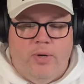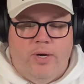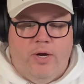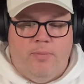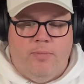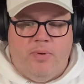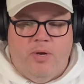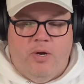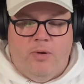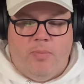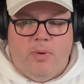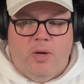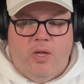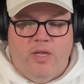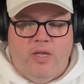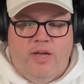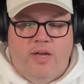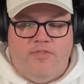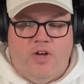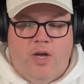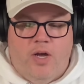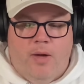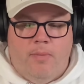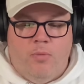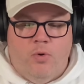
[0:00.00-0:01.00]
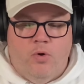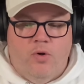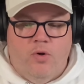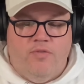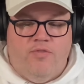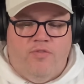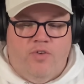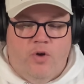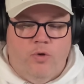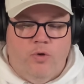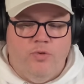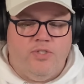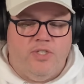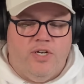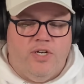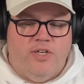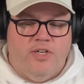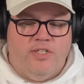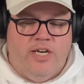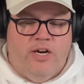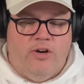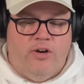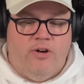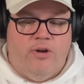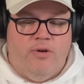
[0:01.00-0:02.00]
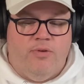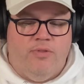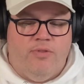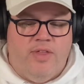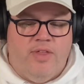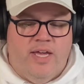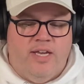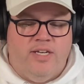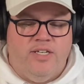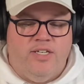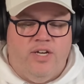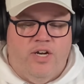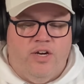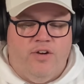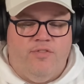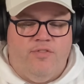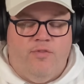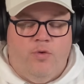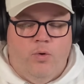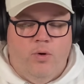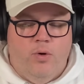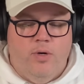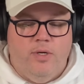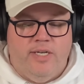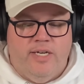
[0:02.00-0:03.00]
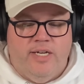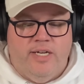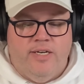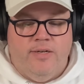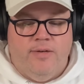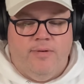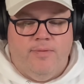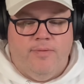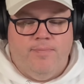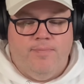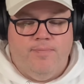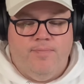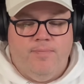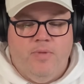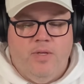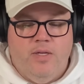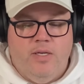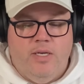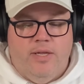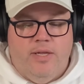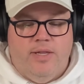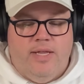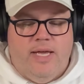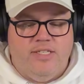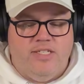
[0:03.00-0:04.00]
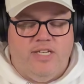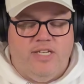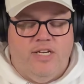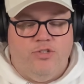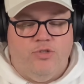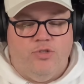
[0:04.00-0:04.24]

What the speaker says: out Pierre Poilievre got more votes in Ontario than Doug Ford did. Now that's Andrew